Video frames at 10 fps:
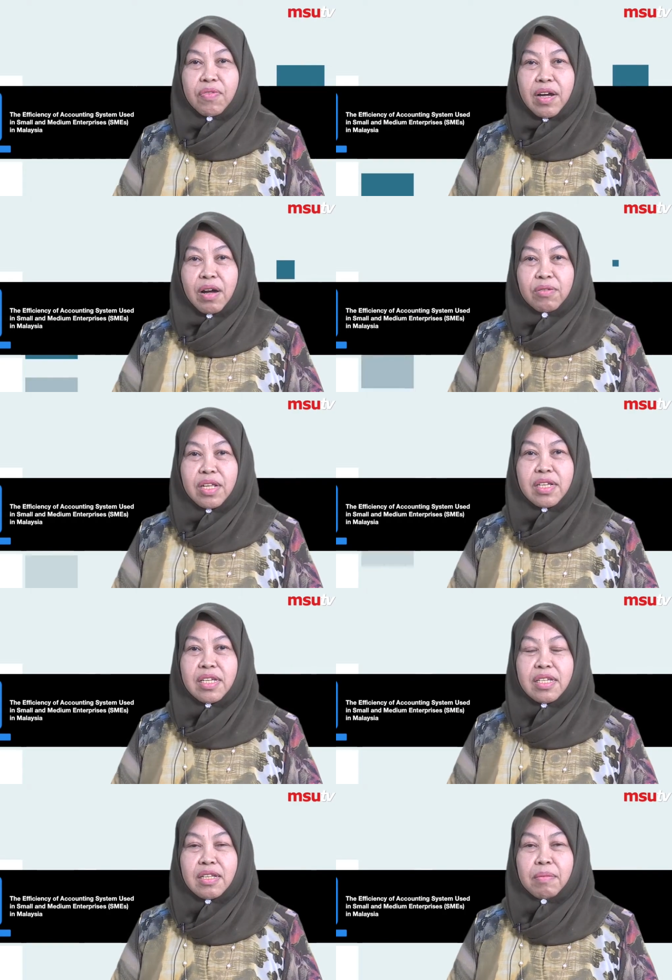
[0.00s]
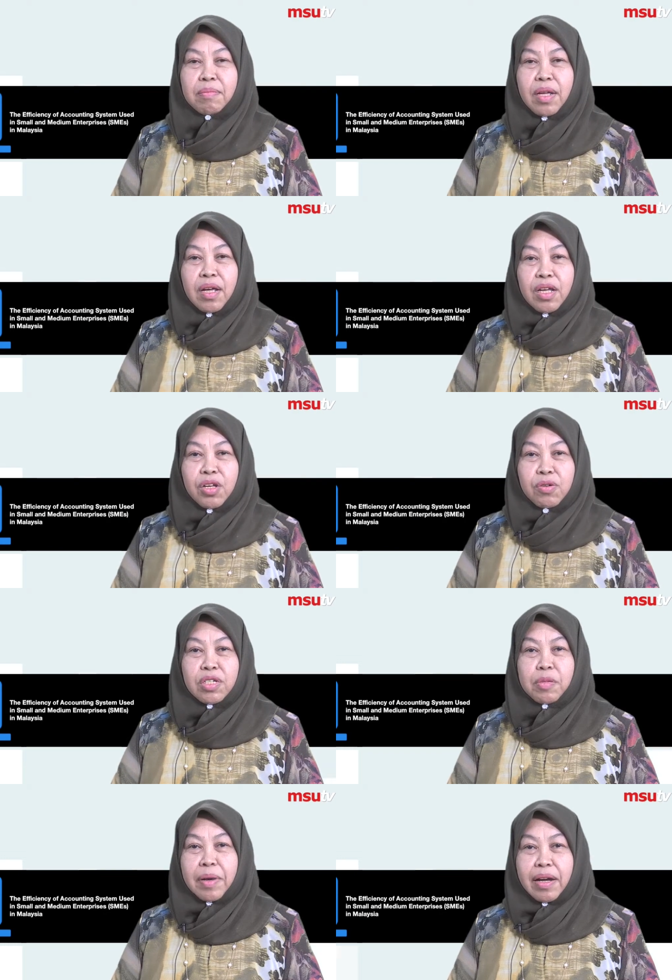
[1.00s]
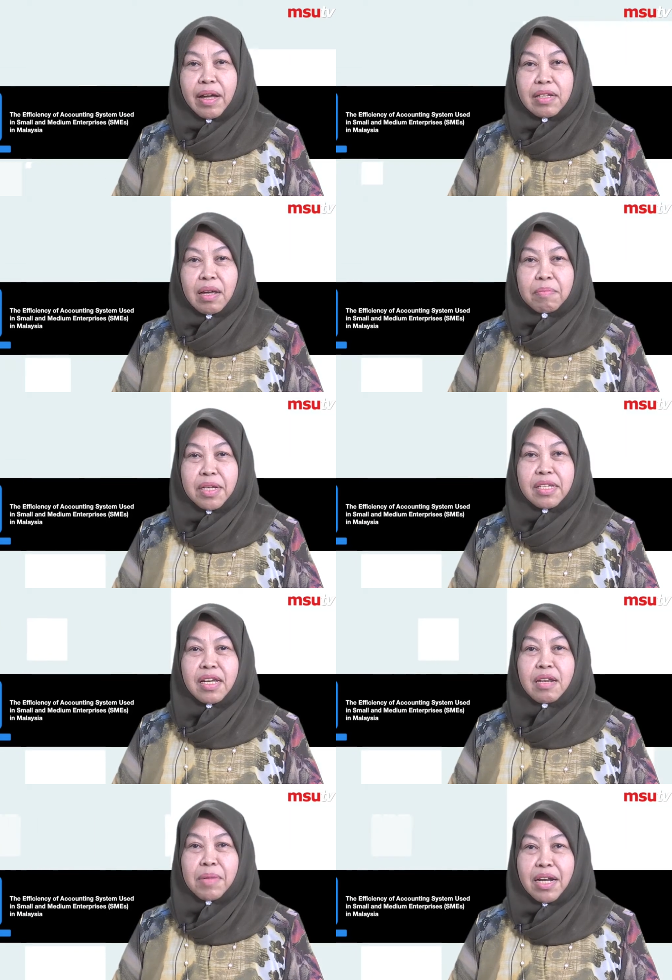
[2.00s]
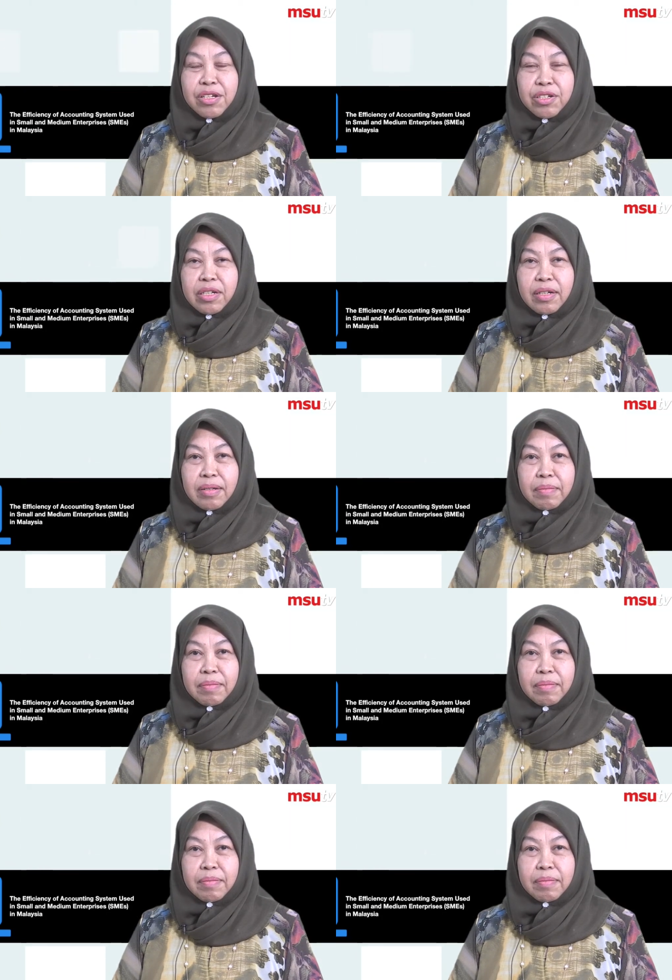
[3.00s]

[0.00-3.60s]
of accounting system used by SMEs in Malaysia.